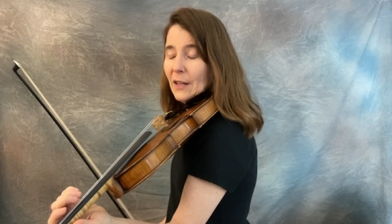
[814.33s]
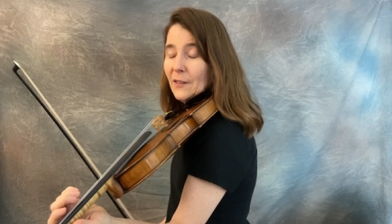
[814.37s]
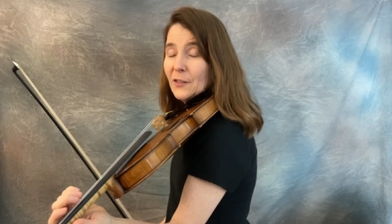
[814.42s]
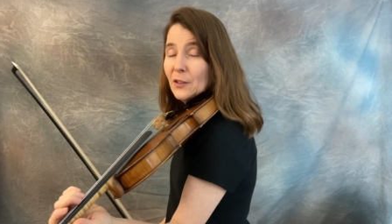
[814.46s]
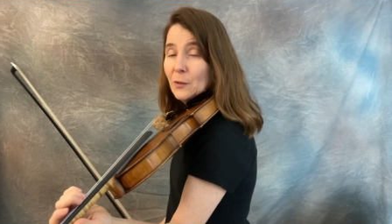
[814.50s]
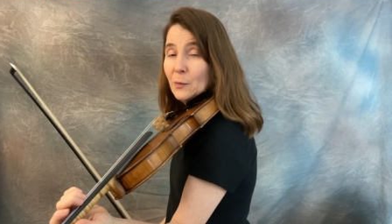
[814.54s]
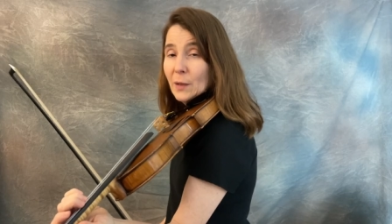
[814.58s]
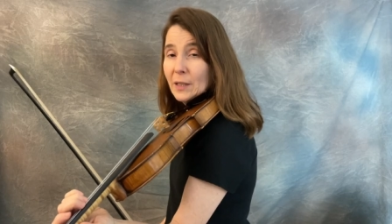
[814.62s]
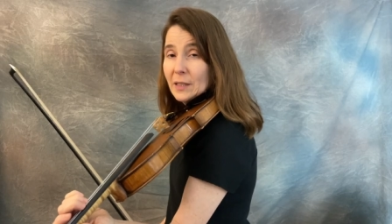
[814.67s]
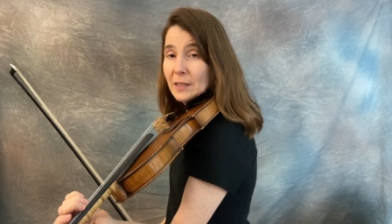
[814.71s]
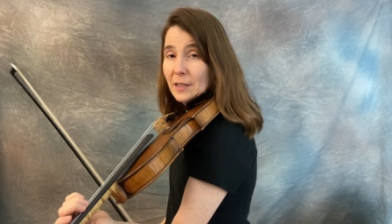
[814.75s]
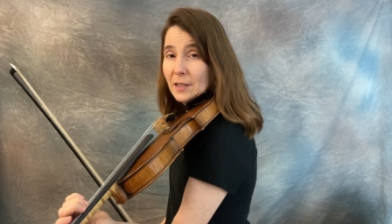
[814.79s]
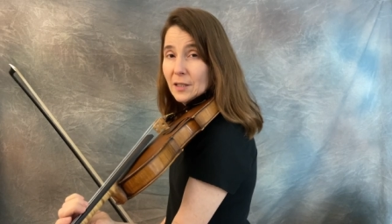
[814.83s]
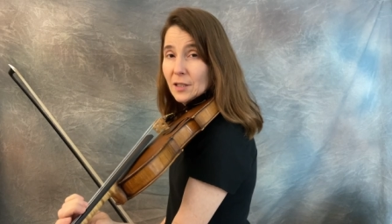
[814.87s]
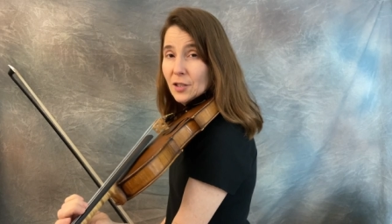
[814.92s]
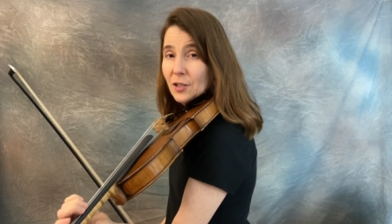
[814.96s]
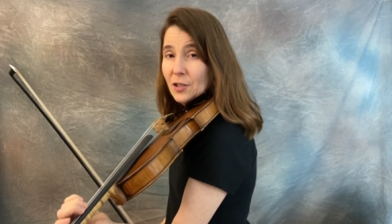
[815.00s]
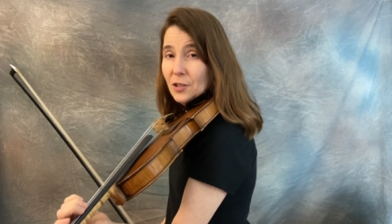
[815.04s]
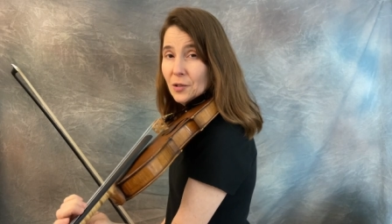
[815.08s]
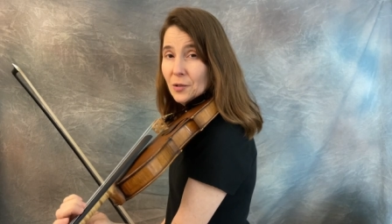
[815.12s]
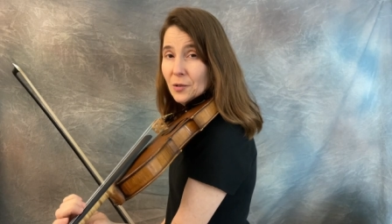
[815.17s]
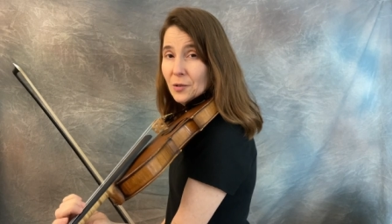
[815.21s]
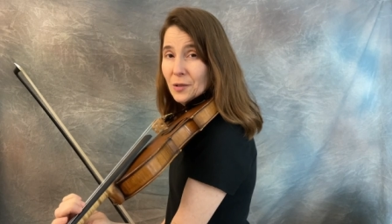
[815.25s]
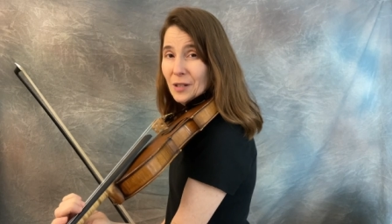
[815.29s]
If you wanted to
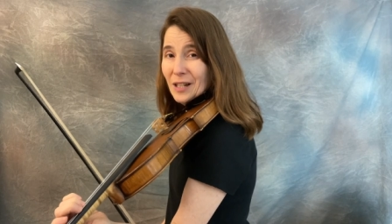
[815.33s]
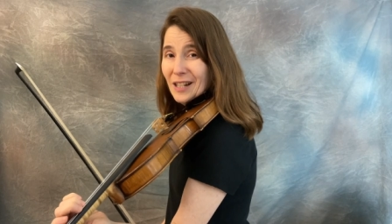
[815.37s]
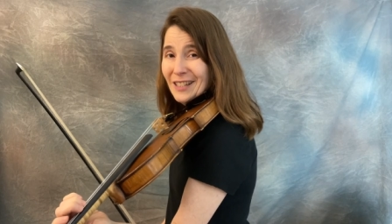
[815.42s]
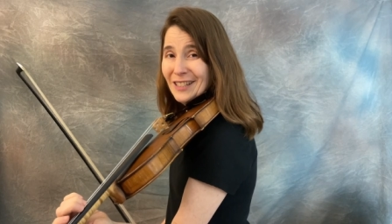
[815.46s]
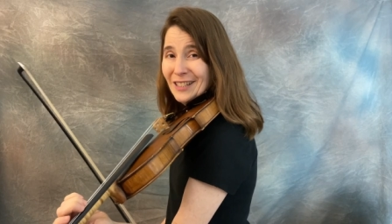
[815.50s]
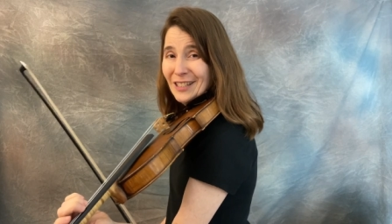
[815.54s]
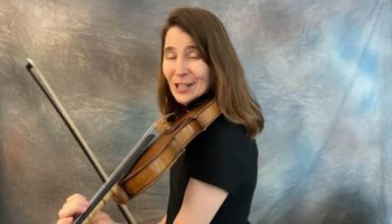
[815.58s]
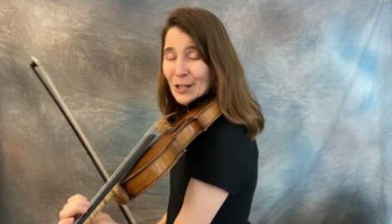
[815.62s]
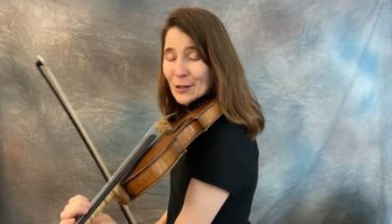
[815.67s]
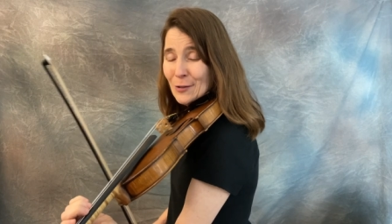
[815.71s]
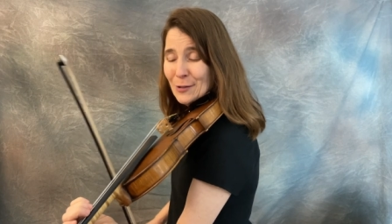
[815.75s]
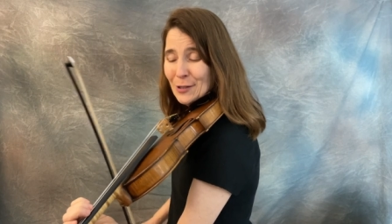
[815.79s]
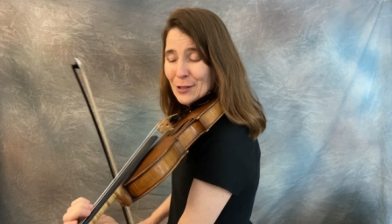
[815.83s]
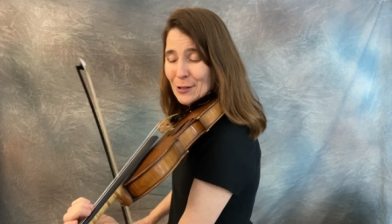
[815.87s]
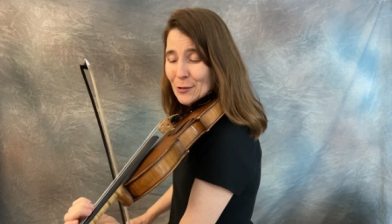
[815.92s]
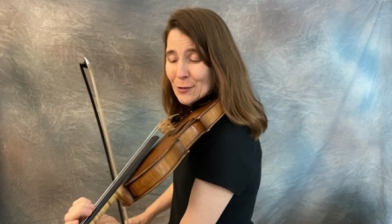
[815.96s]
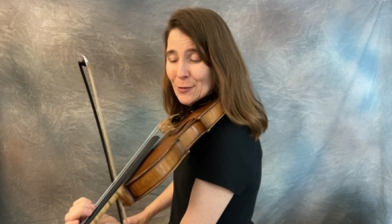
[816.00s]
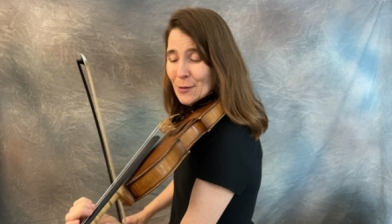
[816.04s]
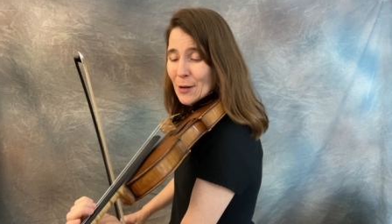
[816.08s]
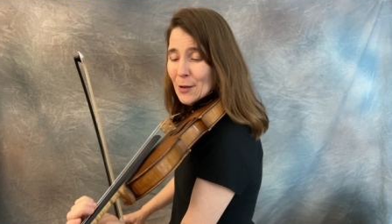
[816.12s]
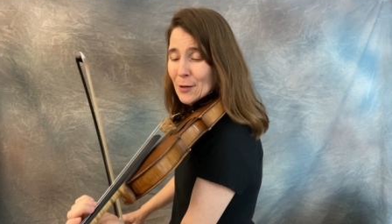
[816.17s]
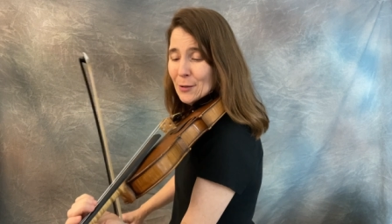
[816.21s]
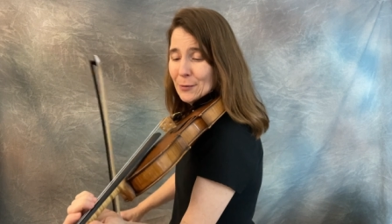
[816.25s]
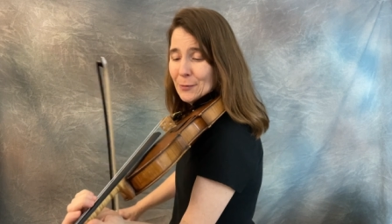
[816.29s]
do a lower
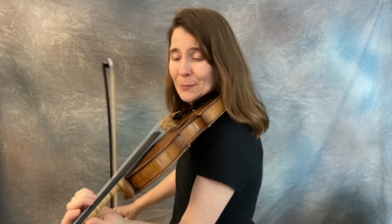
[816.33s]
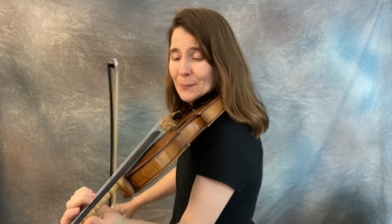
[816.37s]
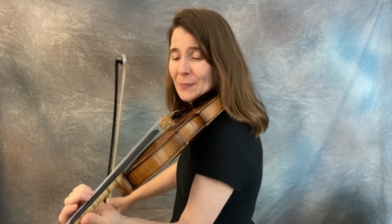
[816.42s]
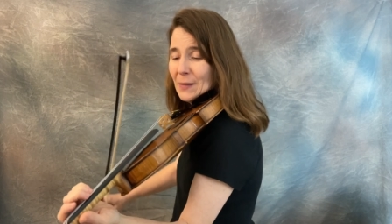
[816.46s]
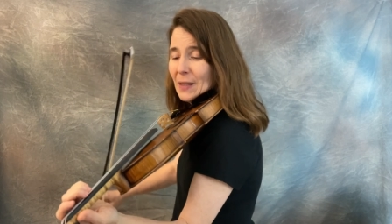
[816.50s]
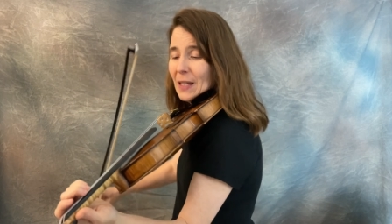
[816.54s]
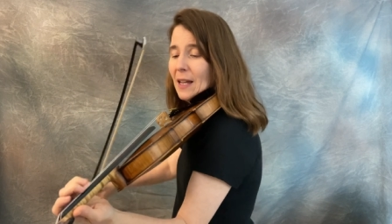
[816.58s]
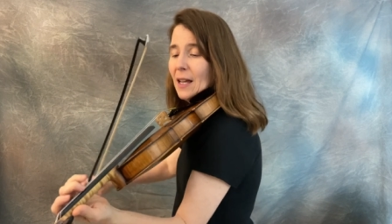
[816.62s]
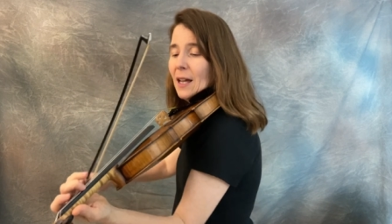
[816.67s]
drone,